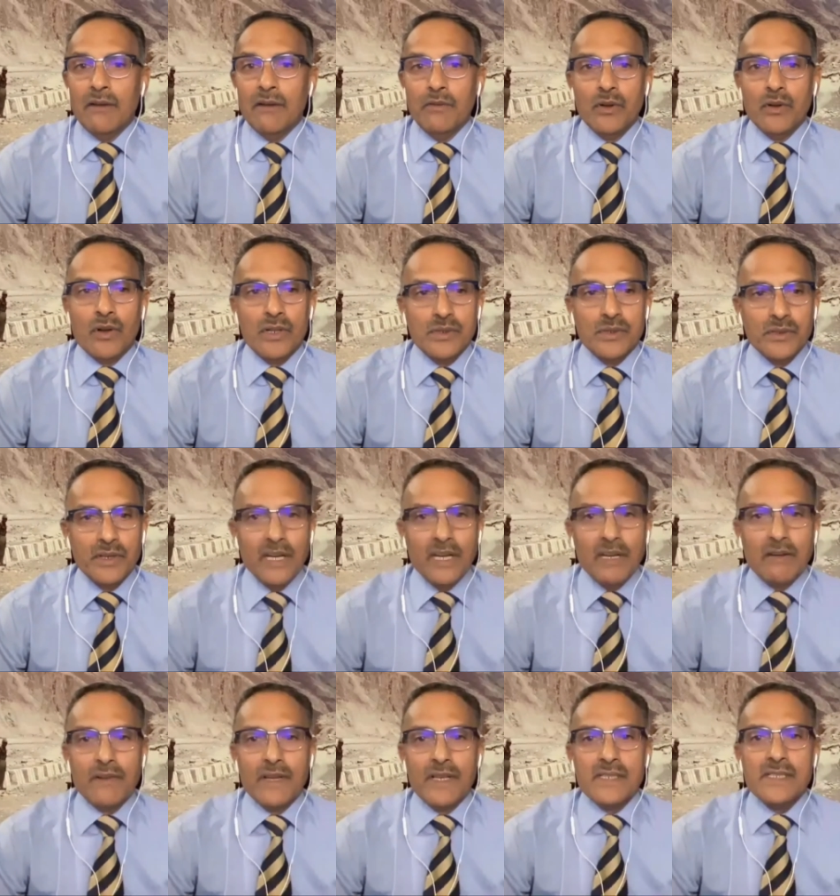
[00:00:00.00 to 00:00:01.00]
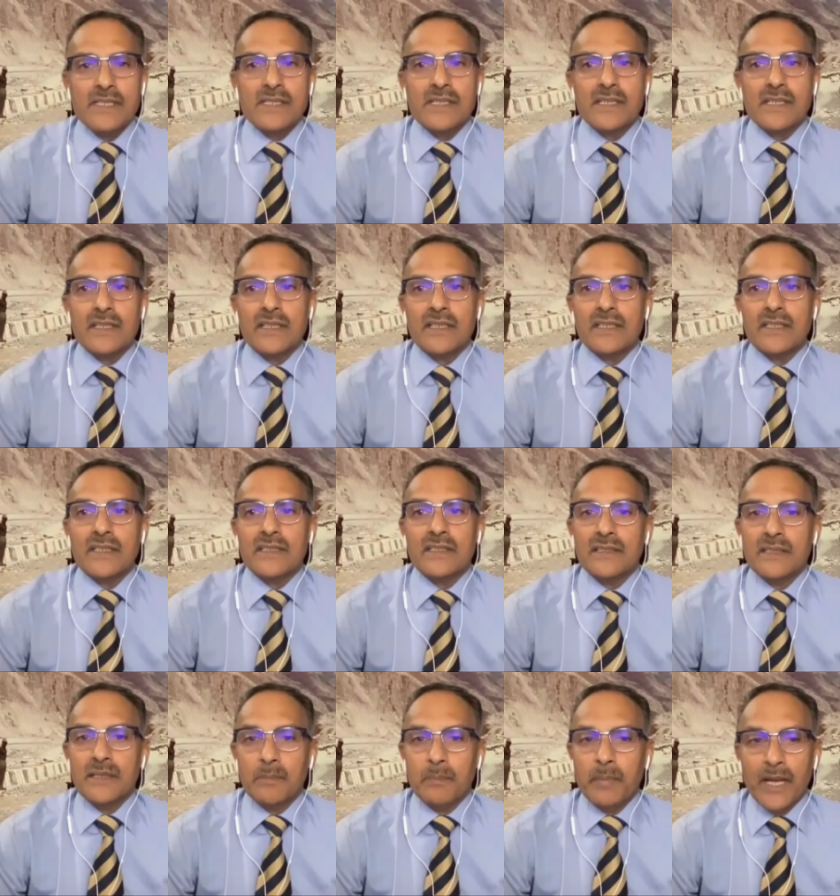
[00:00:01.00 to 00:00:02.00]
I would also request the
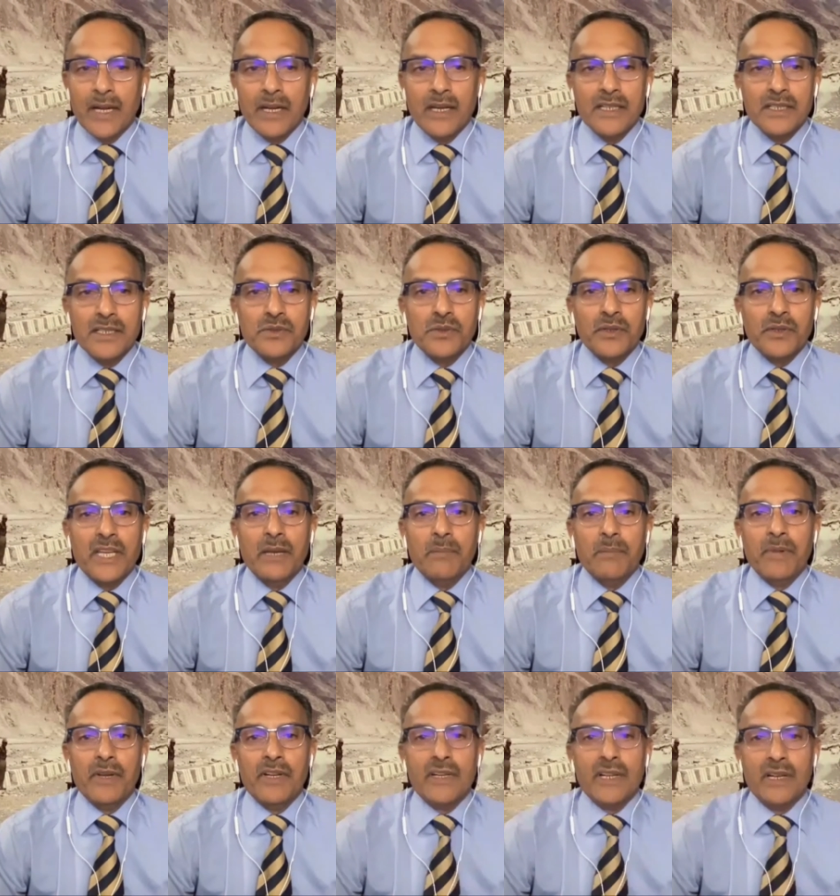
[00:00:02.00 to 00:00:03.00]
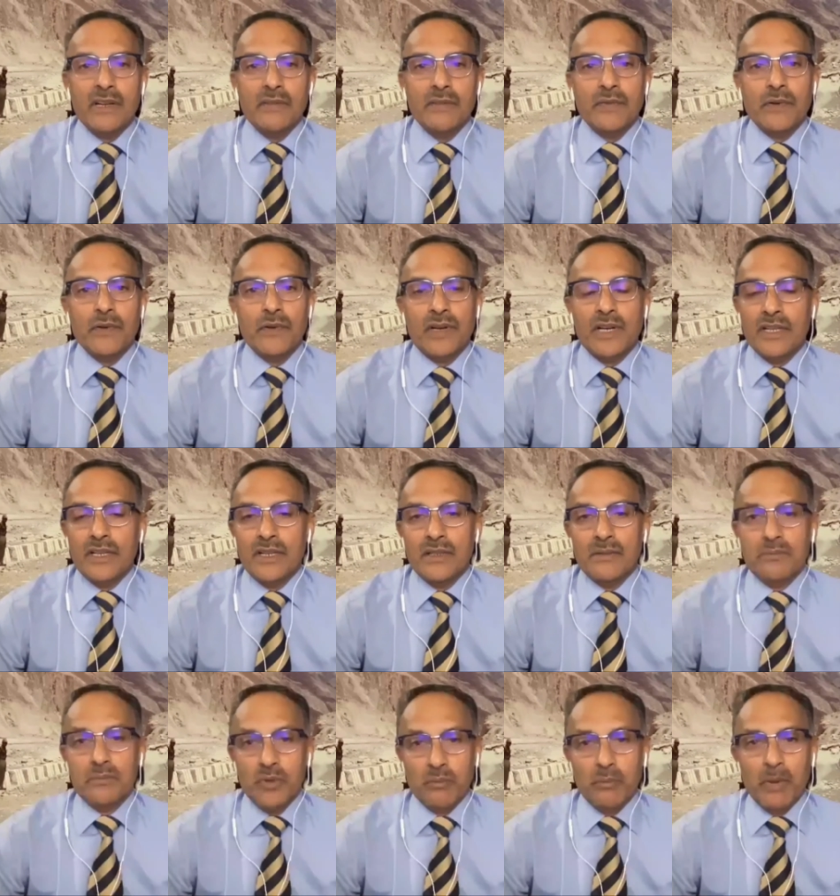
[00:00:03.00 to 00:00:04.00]
panelists to keep
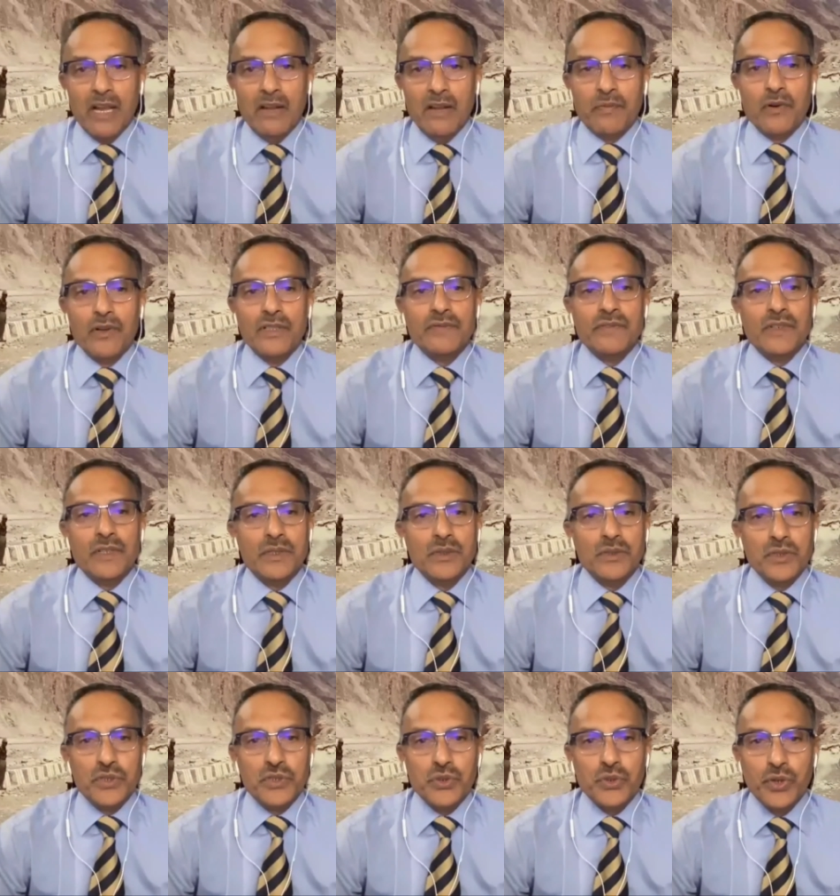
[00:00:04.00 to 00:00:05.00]
your mobile phones with you.